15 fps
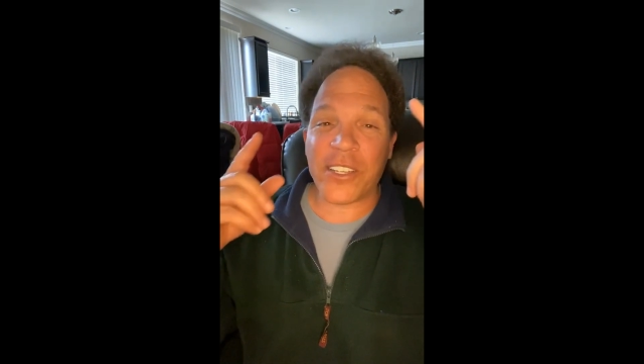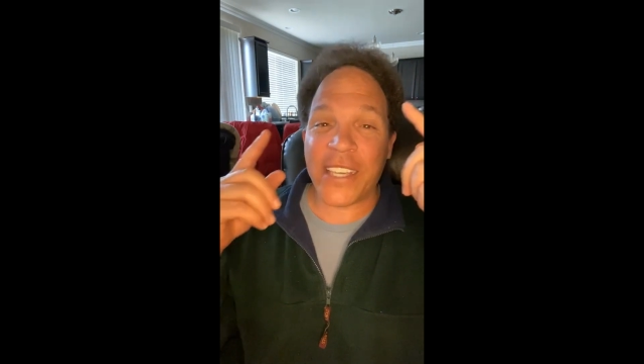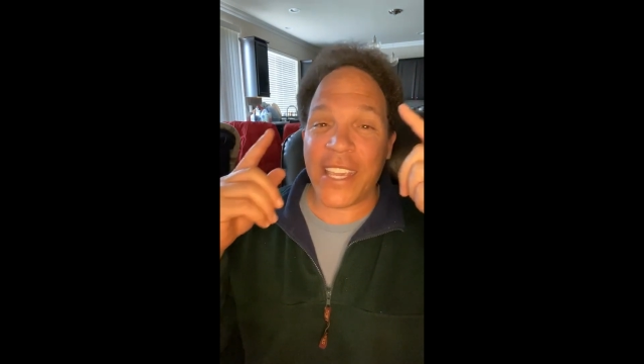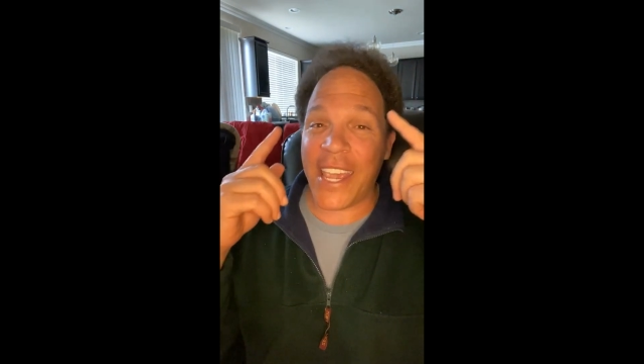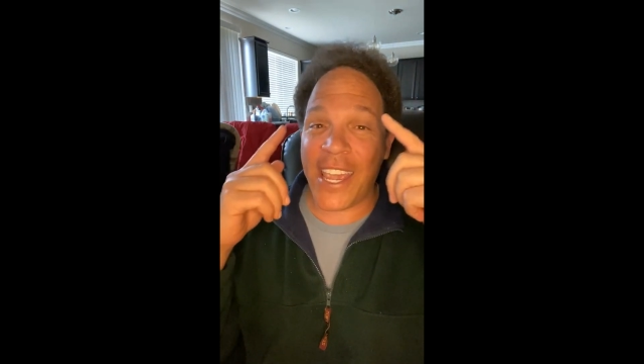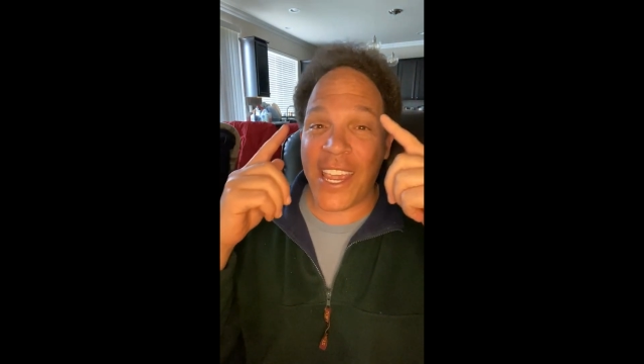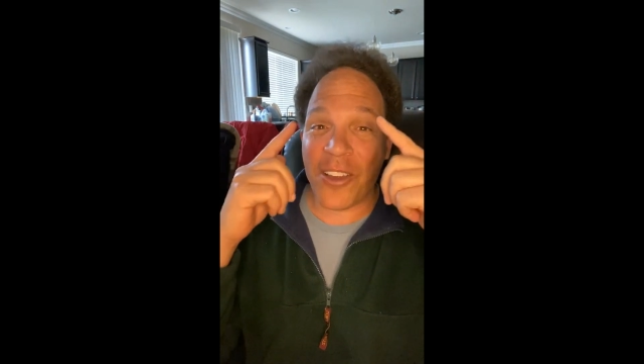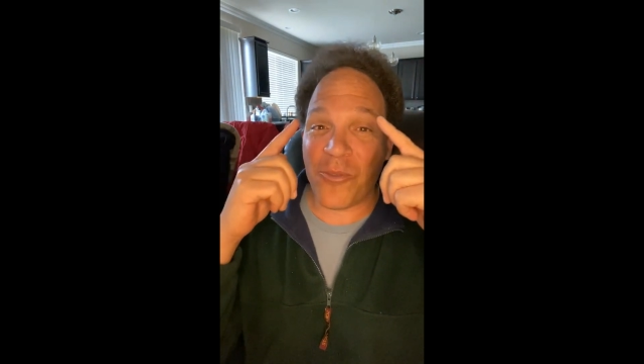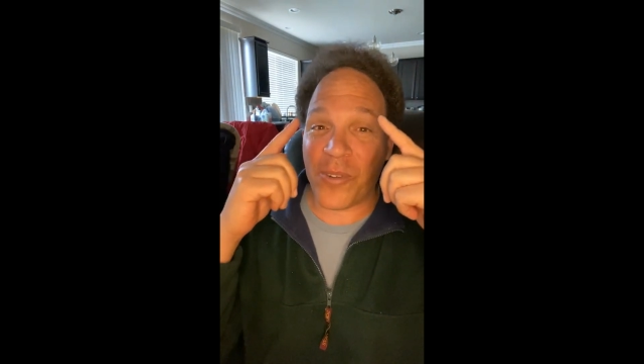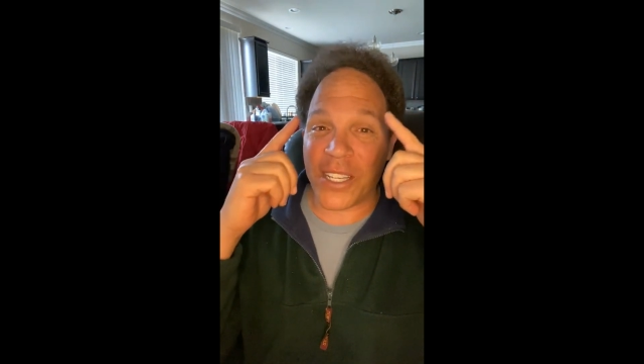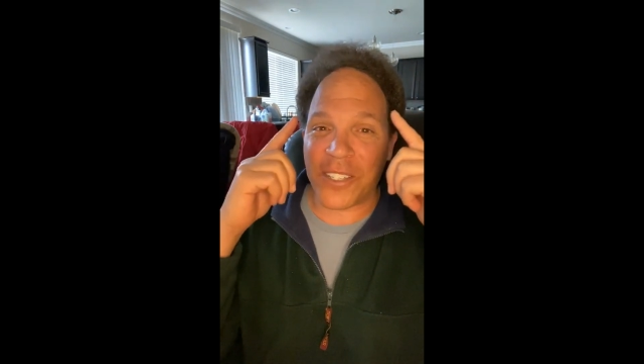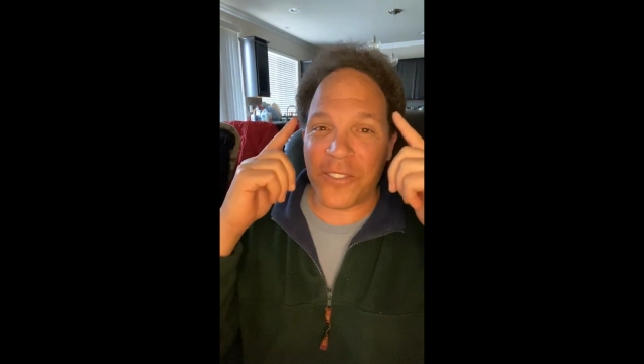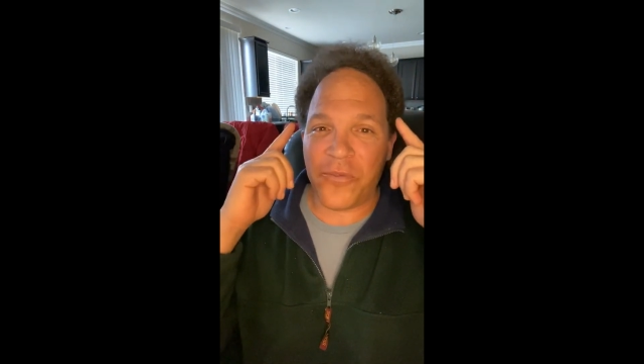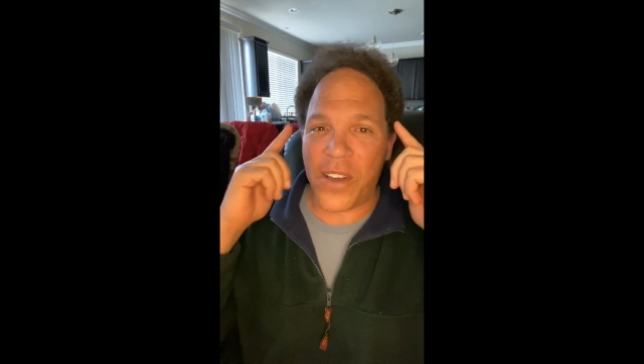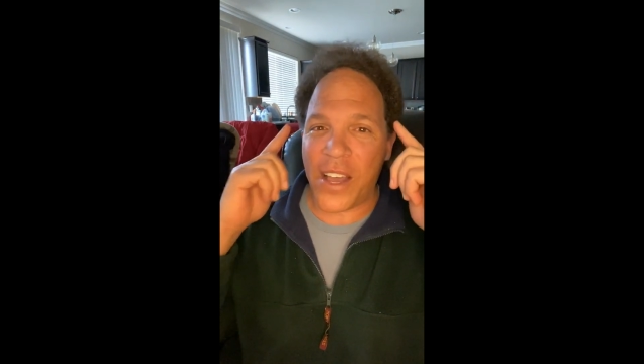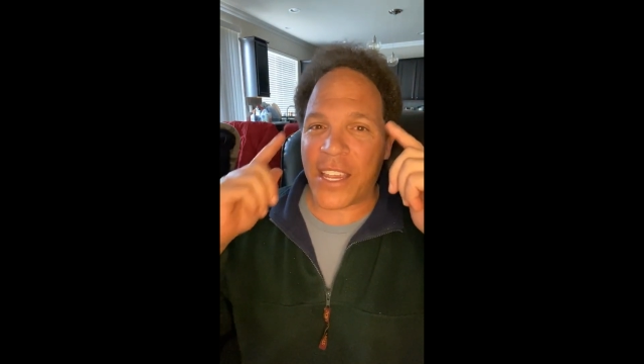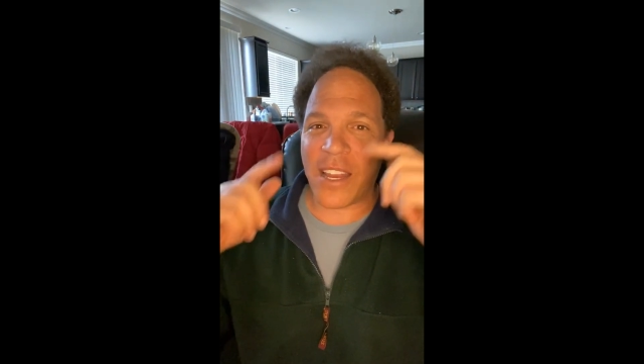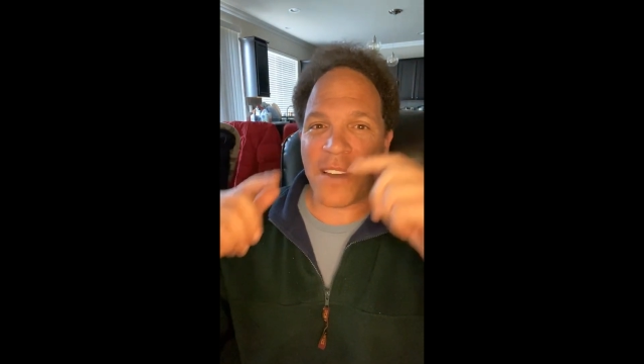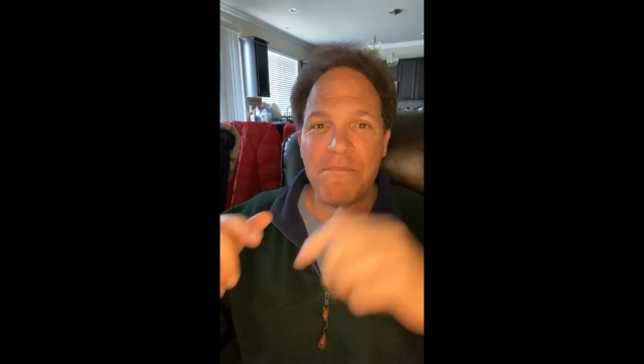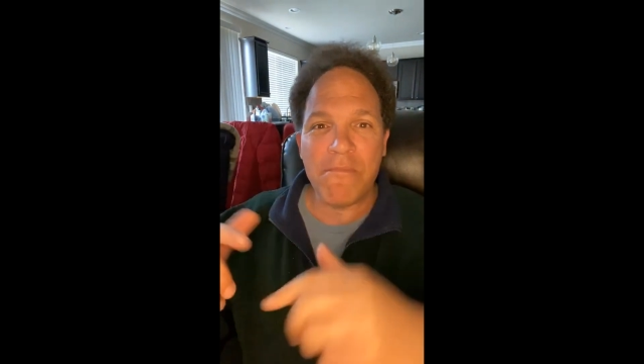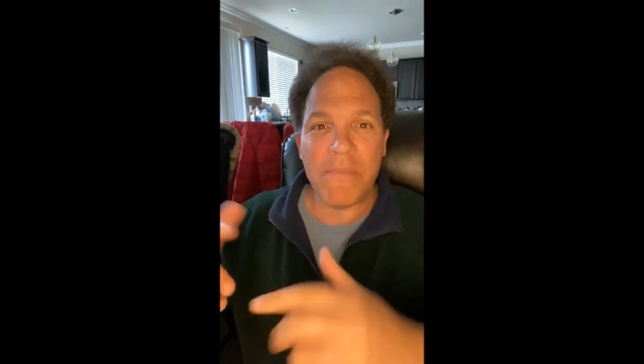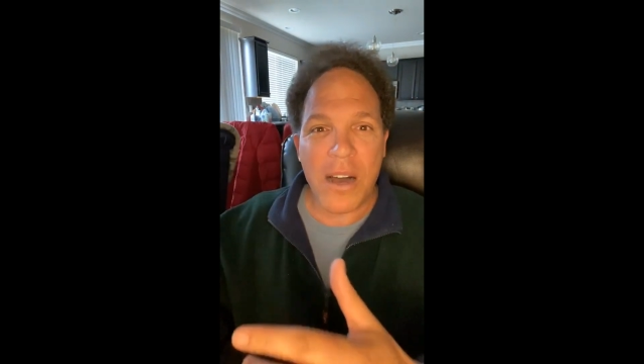King with his
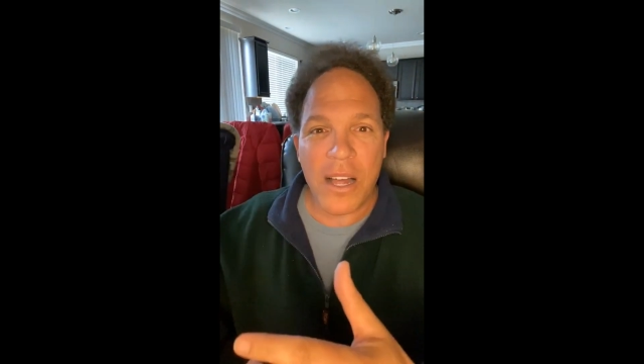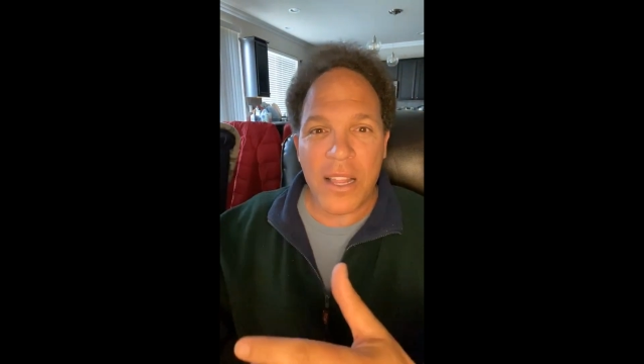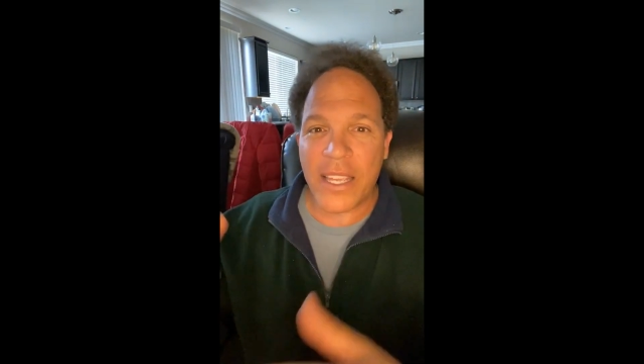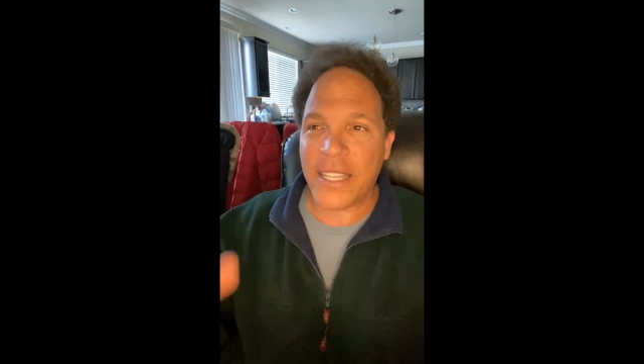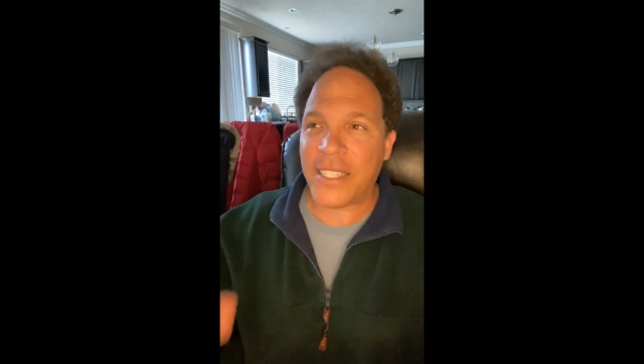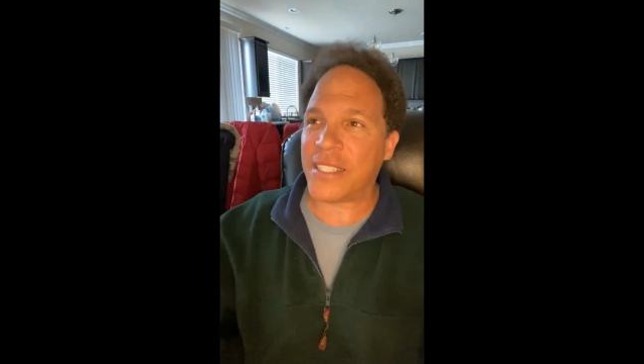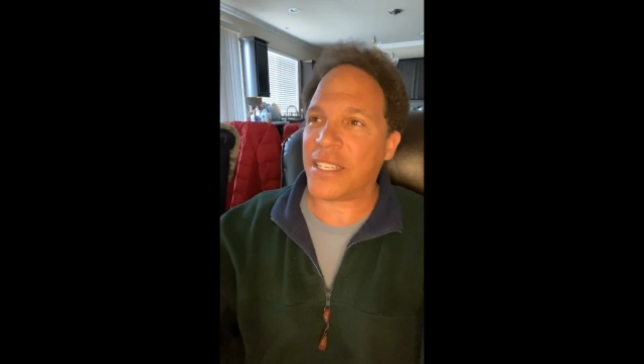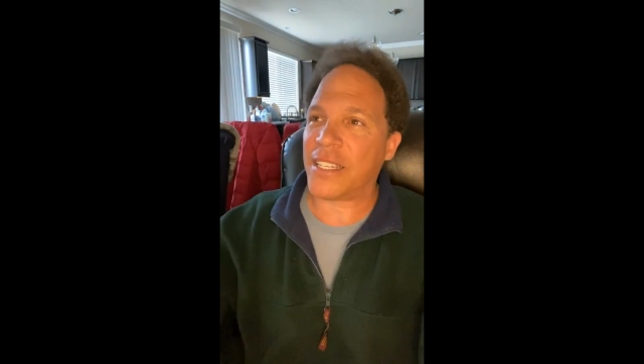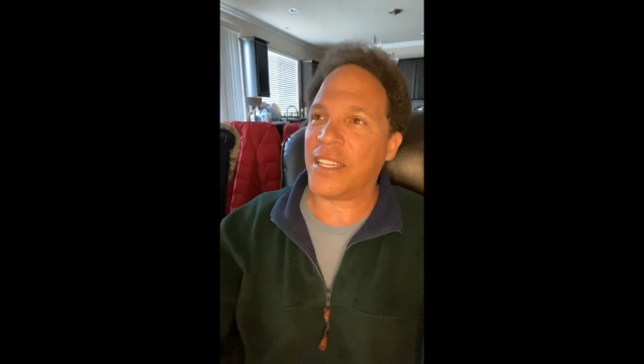fucking mullets.